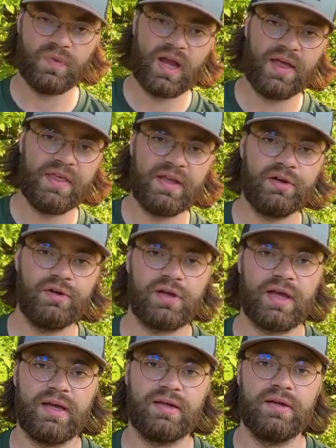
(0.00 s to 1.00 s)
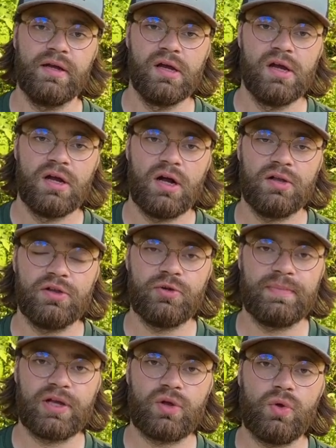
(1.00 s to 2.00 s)
I think it'll get a
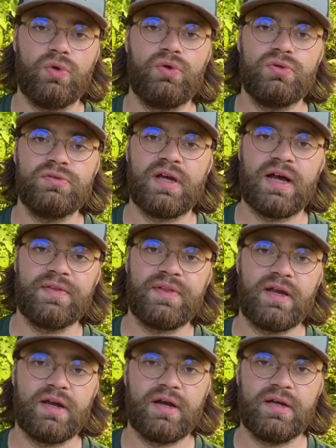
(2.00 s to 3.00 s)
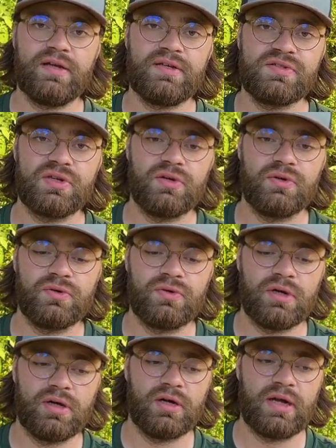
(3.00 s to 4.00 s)
little bit cold on that hike, so
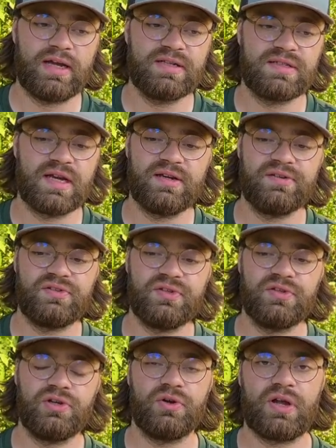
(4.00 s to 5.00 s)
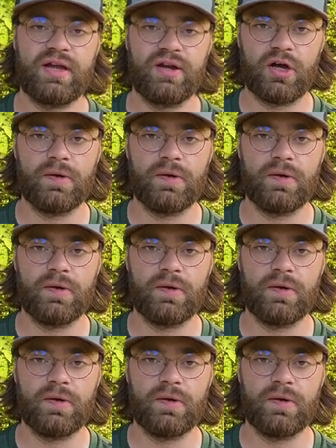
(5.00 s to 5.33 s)
I decided to kind of